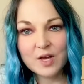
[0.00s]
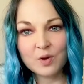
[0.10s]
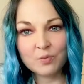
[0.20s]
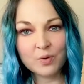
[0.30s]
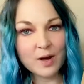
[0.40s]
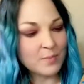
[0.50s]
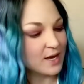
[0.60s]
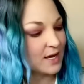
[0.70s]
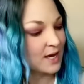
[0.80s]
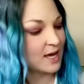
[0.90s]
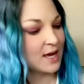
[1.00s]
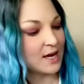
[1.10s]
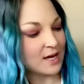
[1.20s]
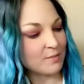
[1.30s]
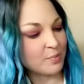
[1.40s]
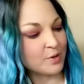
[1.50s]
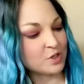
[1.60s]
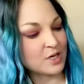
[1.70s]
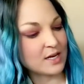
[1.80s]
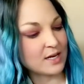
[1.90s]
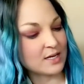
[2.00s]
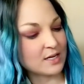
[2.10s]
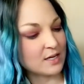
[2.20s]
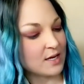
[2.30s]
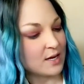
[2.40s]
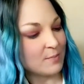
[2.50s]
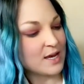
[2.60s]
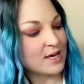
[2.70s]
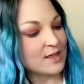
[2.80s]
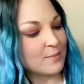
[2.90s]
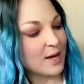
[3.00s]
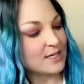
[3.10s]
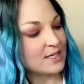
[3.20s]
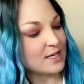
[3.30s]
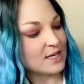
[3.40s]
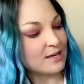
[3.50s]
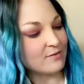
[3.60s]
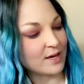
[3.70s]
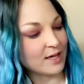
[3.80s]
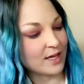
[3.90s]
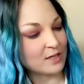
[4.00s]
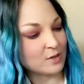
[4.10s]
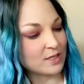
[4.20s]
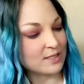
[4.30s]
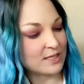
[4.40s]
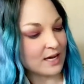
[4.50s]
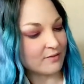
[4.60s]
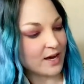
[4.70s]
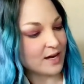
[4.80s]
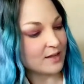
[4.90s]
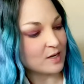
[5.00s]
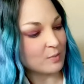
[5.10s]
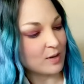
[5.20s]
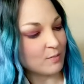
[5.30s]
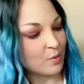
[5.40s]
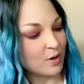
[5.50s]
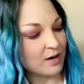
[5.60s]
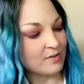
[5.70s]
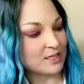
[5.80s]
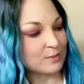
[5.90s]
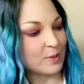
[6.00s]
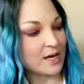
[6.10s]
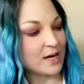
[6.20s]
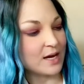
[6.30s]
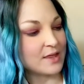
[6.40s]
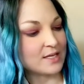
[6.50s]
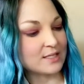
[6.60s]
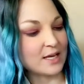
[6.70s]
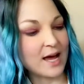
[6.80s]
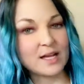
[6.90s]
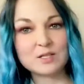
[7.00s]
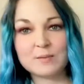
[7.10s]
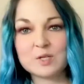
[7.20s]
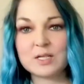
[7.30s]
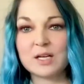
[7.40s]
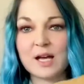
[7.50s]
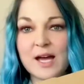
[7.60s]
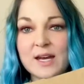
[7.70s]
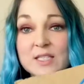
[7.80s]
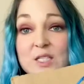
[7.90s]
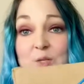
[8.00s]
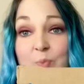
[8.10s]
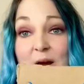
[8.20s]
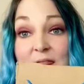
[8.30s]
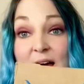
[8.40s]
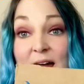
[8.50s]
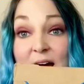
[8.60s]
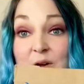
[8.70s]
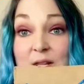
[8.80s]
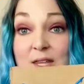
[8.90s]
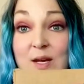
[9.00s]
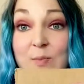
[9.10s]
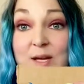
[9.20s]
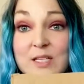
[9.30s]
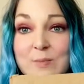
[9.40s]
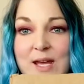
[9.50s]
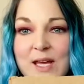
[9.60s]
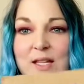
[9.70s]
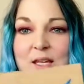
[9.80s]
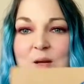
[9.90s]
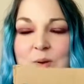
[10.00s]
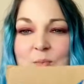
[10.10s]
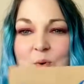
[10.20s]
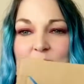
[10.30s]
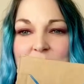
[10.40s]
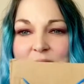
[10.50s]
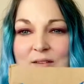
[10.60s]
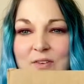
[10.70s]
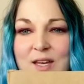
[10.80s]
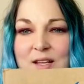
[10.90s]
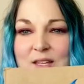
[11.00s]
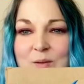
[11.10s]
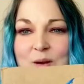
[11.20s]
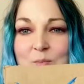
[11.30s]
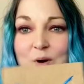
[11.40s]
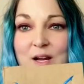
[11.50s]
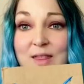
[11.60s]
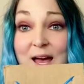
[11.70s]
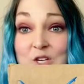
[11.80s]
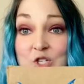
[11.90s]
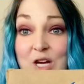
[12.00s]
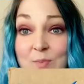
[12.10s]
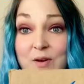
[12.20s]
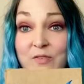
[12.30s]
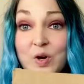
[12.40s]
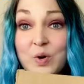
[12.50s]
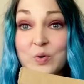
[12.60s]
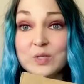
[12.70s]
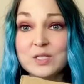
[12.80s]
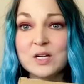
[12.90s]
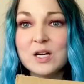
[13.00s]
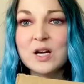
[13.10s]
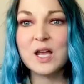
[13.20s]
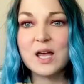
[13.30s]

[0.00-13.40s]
rubbing it and pushing and making them nice and even. Like you can see, I've got a little bit more of this pink on this side, so I'm just gonna kind of spread that out a little bit to make it a little bit more even, a little bit more in that shape of a coaster.